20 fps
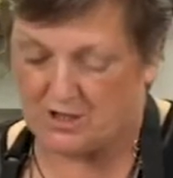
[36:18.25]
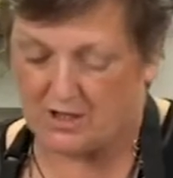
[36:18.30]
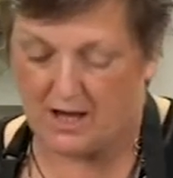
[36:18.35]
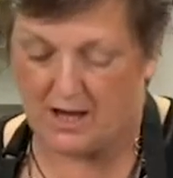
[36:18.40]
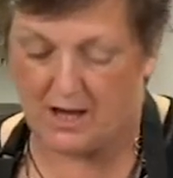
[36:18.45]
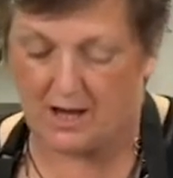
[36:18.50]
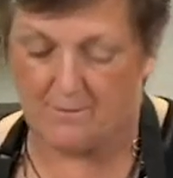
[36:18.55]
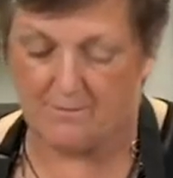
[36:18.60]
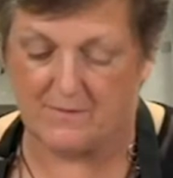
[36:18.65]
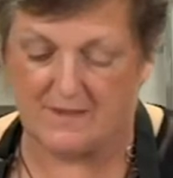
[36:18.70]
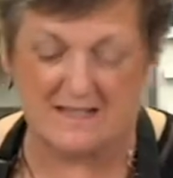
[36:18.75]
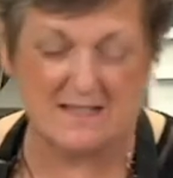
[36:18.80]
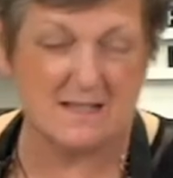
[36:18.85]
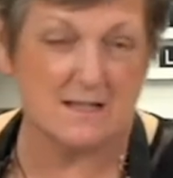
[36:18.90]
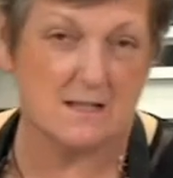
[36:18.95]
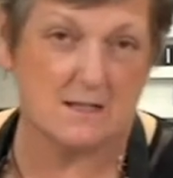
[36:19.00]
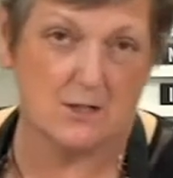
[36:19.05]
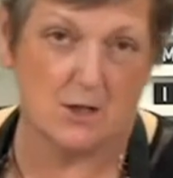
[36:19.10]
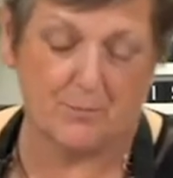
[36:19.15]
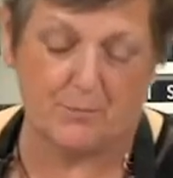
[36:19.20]
Um, this
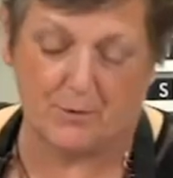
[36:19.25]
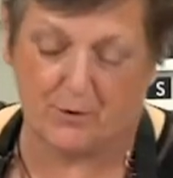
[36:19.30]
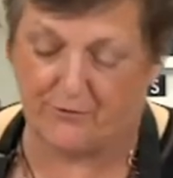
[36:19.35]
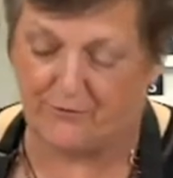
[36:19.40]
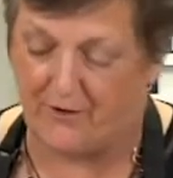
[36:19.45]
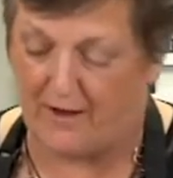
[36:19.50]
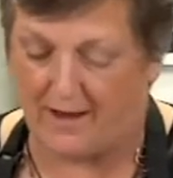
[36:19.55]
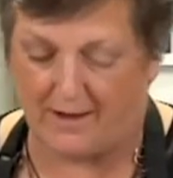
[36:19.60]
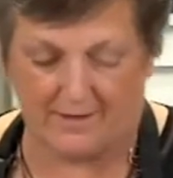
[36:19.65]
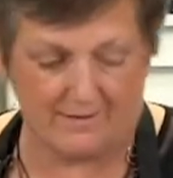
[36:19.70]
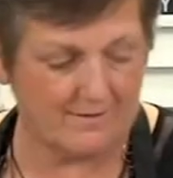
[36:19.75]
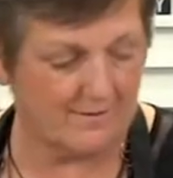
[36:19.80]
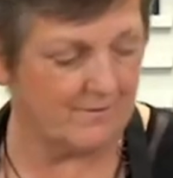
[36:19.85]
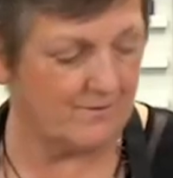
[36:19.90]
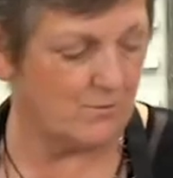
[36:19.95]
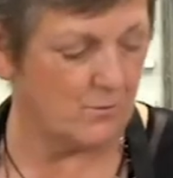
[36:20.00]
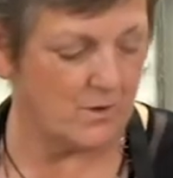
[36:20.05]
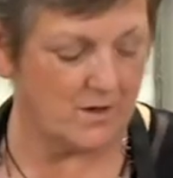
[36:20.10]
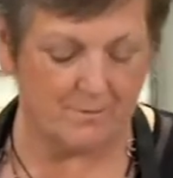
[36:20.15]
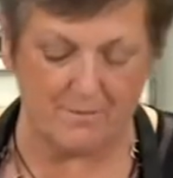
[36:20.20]
is super fun.
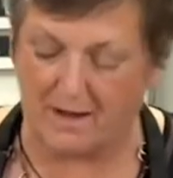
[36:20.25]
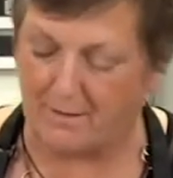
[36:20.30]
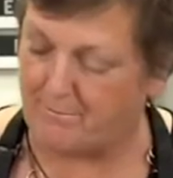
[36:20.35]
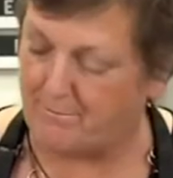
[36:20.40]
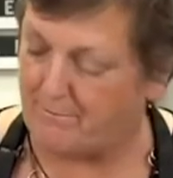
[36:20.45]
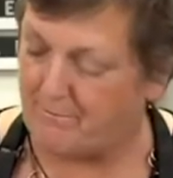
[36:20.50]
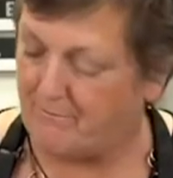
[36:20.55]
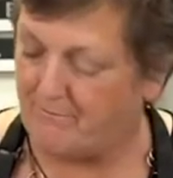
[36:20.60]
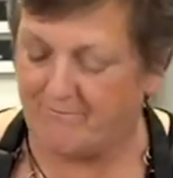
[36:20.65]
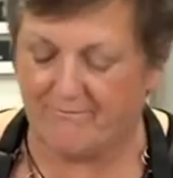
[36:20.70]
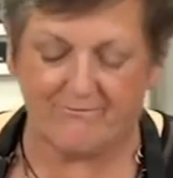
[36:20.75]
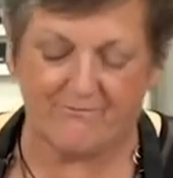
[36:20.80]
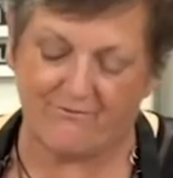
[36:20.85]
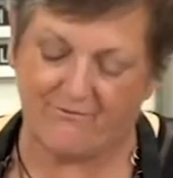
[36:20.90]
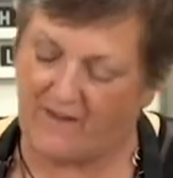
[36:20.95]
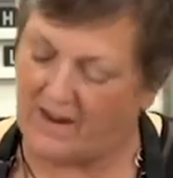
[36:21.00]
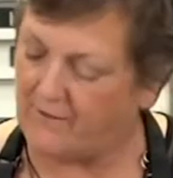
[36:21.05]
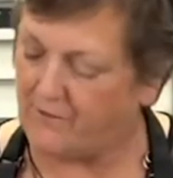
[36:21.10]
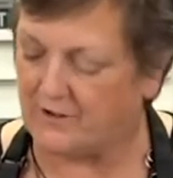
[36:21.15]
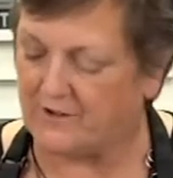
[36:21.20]
One of my
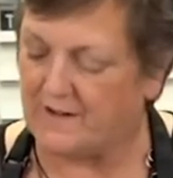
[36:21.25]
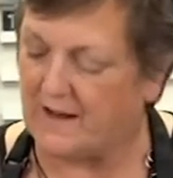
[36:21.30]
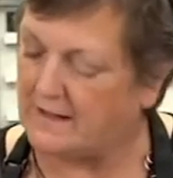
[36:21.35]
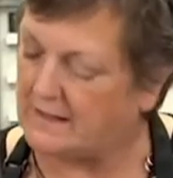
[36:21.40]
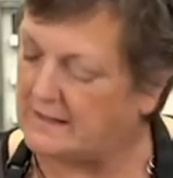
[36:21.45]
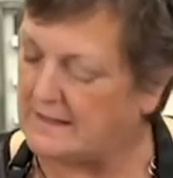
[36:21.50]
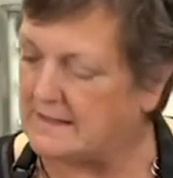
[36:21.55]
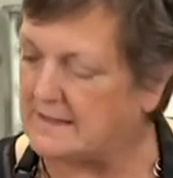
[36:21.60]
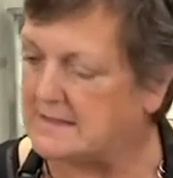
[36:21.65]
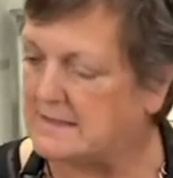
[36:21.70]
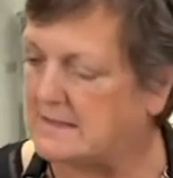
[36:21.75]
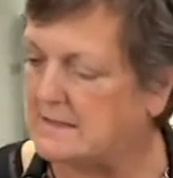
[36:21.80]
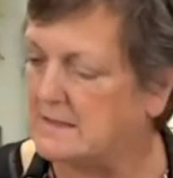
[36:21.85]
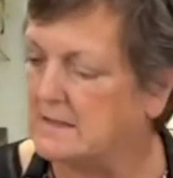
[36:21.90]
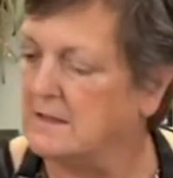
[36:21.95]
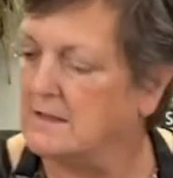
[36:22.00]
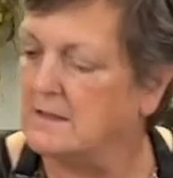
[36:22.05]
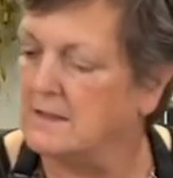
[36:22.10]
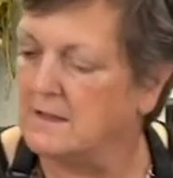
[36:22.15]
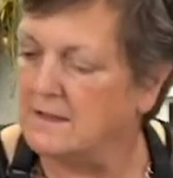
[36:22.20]
favorite techniques
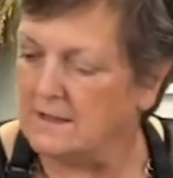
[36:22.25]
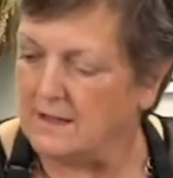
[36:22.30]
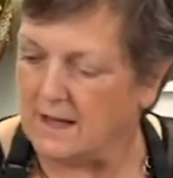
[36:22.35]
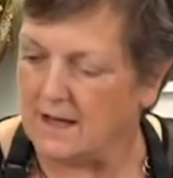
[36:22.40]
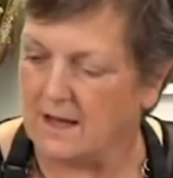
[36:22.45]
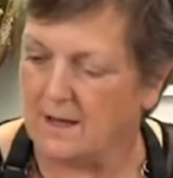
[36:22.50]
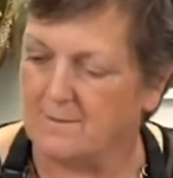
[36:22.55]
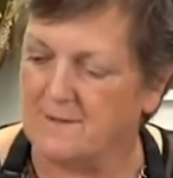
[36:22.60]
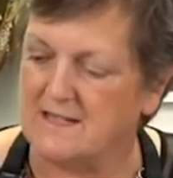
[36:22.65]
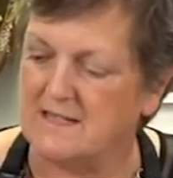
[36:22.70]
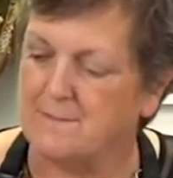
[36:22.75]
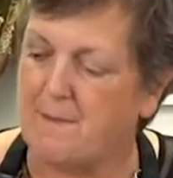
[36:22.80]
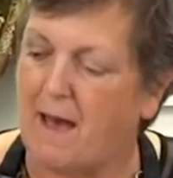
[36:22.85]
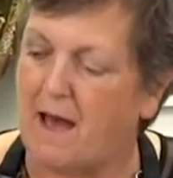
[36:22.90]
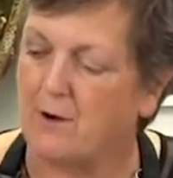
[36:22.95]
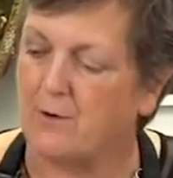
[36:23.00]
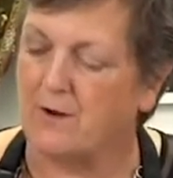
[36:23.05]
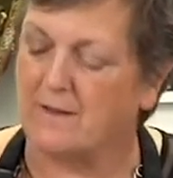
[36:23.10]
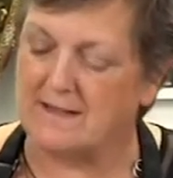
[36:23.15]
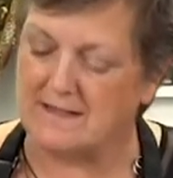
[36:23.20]
um, is
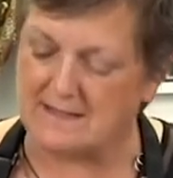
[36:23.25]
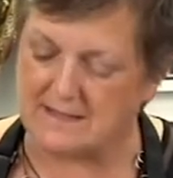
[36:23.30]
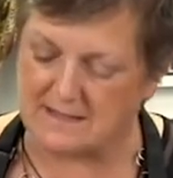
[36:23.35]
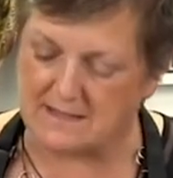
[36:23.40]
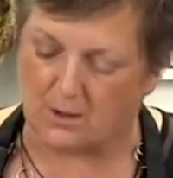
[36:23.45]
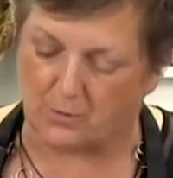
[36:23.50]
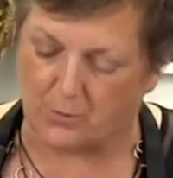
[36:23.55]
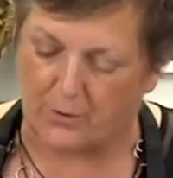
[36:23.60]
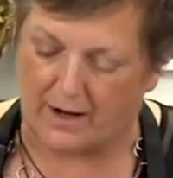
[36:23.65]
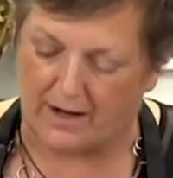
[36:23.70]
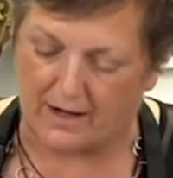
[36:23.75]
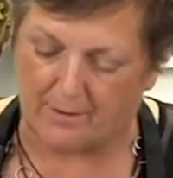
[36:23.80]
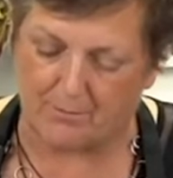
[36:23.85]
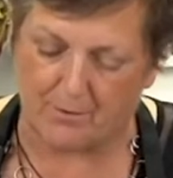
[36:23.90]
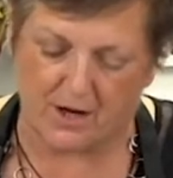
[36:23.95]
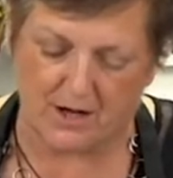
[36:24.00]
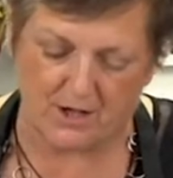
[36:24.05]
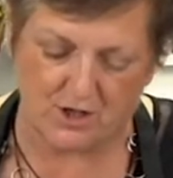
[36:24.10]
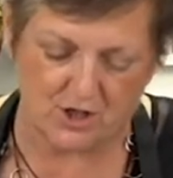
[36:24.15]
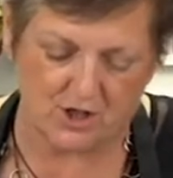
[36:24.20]
spattering. This is a rake
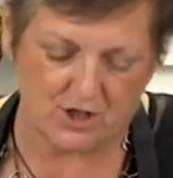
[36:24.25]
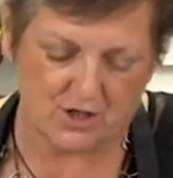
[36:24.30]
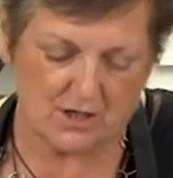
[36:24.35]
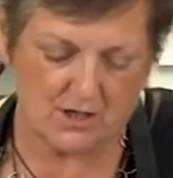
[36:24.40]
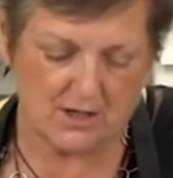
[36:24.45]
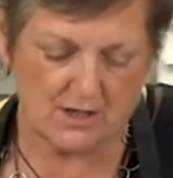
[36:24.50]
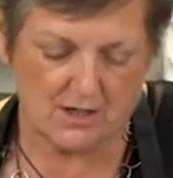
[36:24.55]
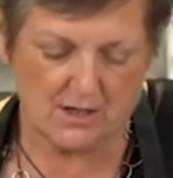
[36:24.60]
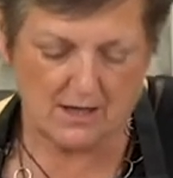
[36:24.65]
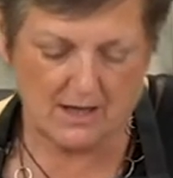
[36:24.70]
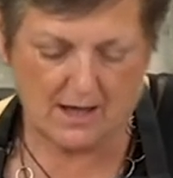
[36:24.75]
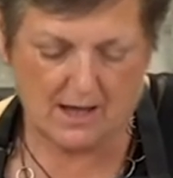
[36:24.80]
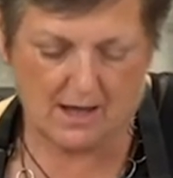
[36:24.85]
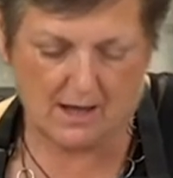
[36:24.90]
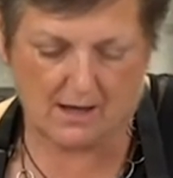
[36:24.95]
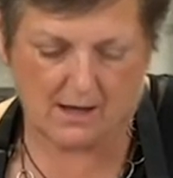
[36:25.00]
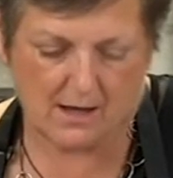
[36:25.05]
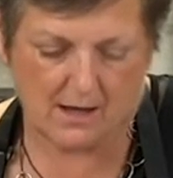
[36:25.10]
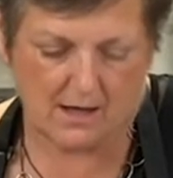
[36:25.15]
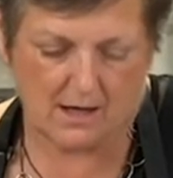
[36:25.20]
brush,
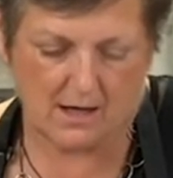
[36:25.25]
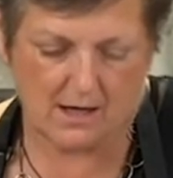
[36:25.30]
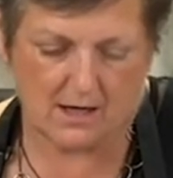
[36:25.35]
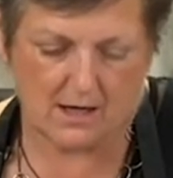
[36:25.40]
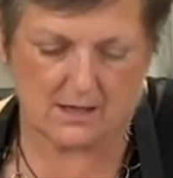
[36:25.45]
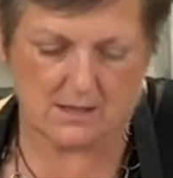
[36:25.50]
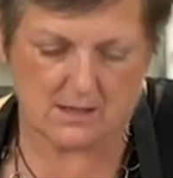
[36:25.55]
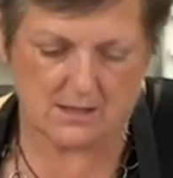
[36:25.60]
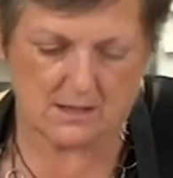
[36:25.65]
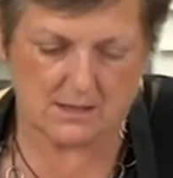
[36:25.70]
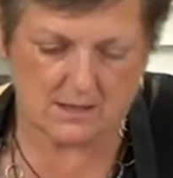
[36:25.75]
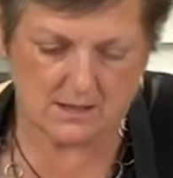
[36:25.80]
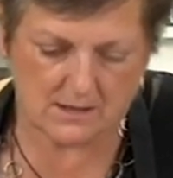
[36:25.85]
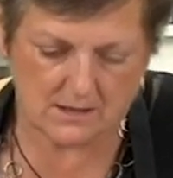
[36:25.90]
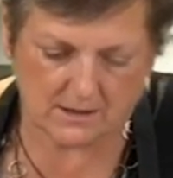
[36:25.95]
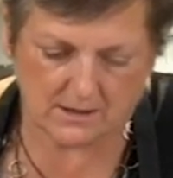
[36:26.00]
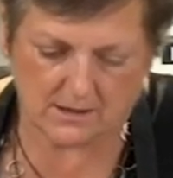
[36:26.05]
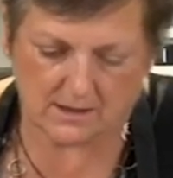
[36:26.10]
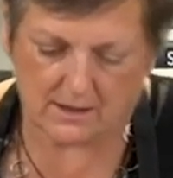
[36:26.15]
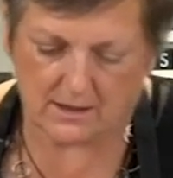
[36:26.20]
and
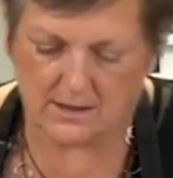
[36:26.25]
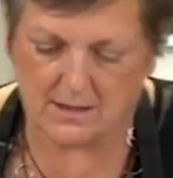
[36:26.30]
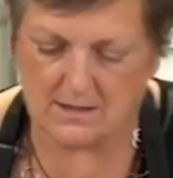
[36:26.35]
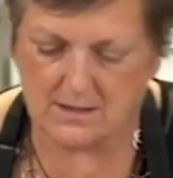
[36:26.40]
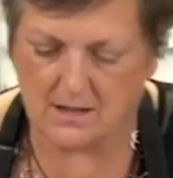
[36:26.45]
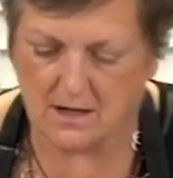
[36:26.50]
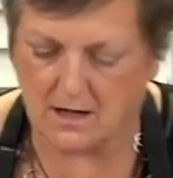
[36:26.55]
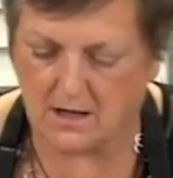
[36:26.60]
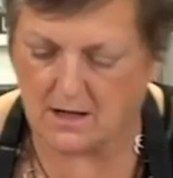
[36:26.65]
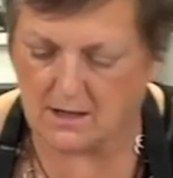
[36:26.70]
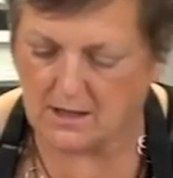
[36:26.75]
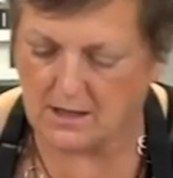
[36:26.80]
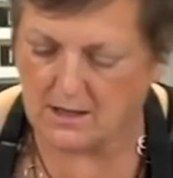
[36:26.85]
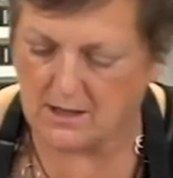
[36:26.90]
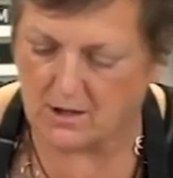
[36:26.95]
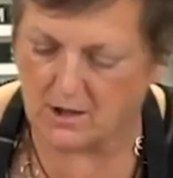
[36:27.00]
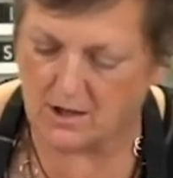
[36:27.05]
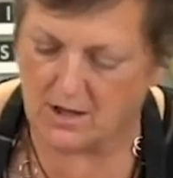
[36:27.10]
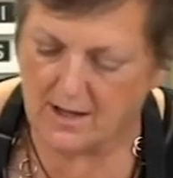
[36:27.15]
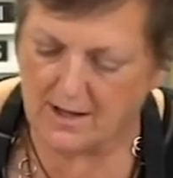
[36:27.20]
I'm gonna get this on
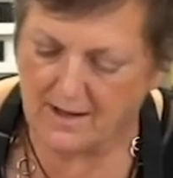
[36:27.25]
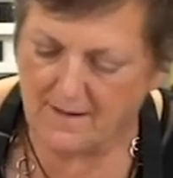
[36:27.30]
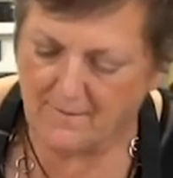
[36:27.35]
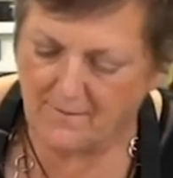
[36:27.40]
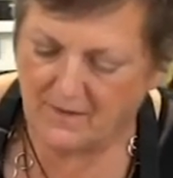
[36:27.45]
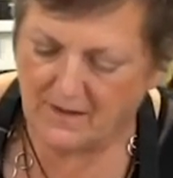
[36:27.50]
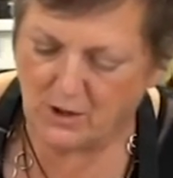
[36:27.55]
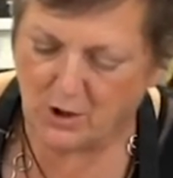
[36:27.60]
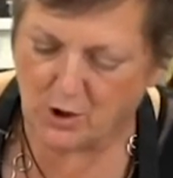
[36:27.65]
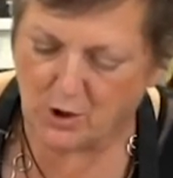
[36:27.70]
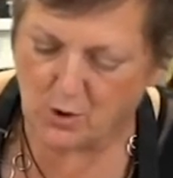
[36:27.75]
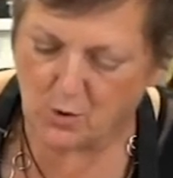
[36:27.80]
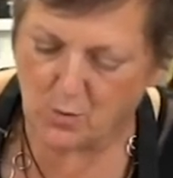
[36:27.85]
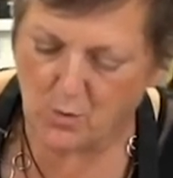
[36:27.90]
here. You